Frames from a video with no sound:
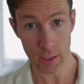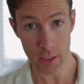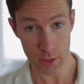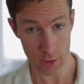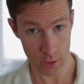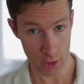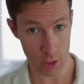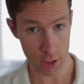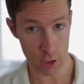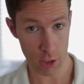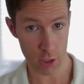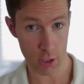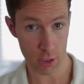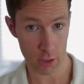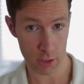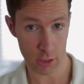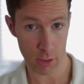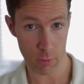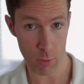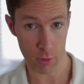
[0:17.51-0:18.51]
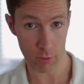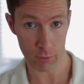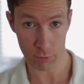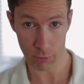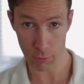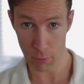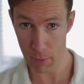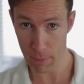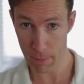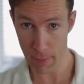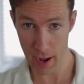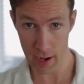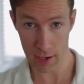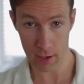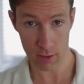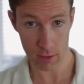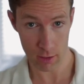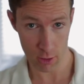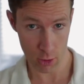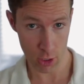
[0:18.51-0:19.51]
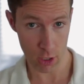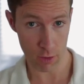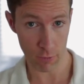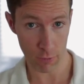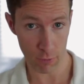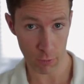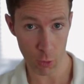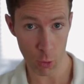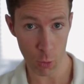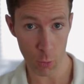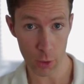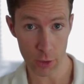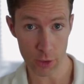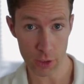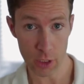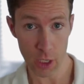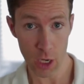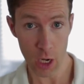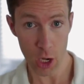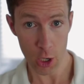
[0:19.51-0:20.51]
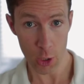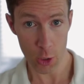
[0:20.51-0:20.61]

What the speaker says: so you look at someone from the back looking forwards,